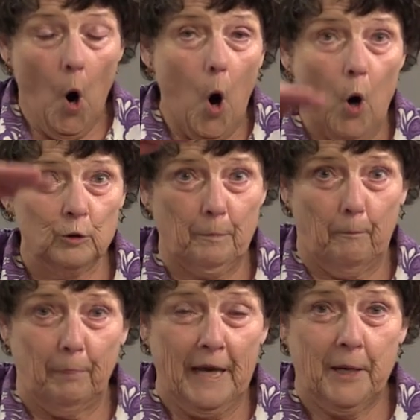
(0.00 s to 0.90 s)

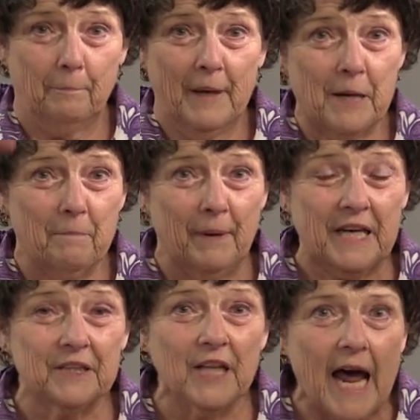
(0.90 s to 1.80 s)
hold big, big,
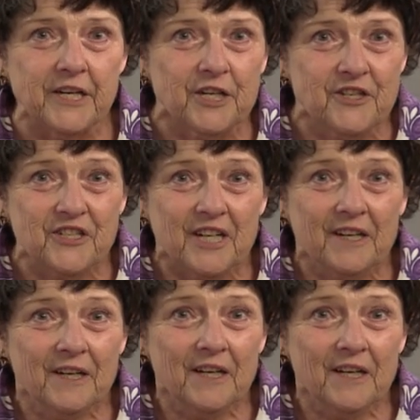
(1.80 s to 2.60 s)
big letters.